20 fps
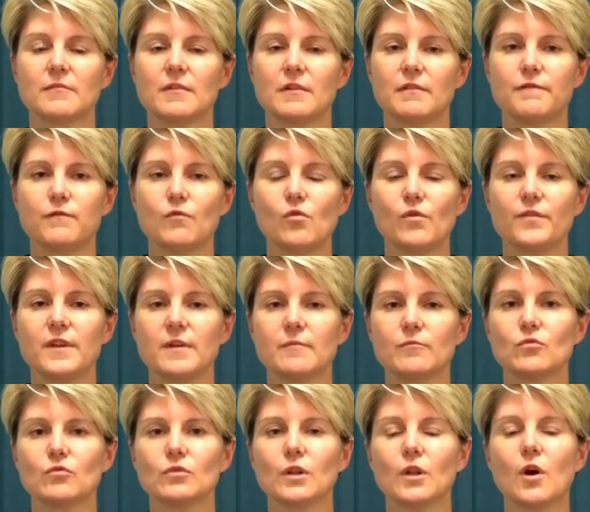afford them
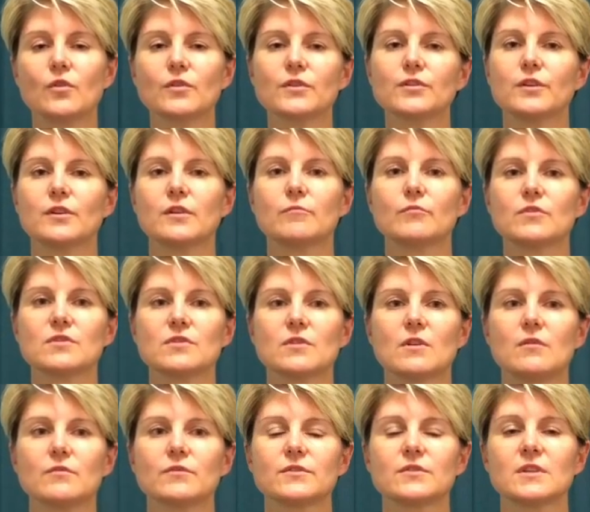good long-term
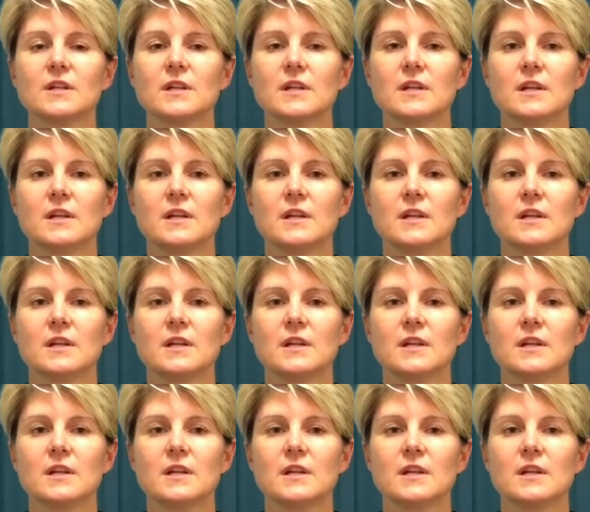results.